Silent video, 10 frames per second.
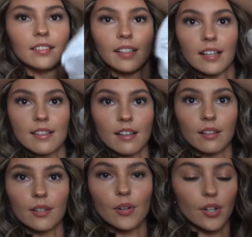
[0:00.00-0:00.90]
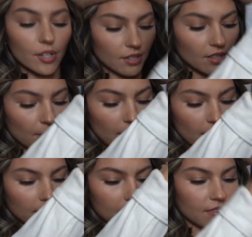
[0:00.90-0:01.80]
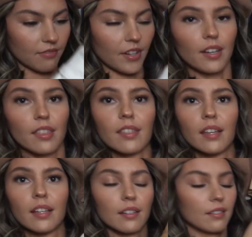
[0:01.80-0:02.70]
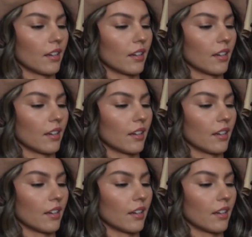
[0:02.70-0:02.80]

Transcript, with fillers: has like a little hood on the back. It's very thin.